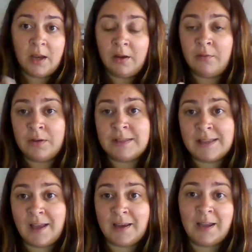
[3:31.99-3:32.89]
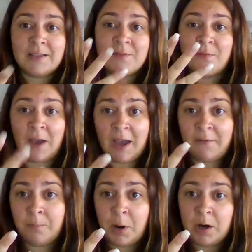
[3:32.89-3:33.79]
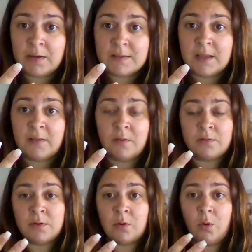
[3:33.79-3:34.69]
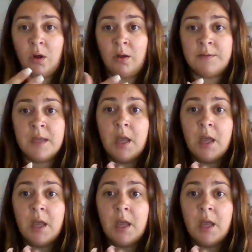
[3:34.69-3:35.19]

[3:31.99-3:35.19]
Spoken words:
Every sign has 5 parts, and those are called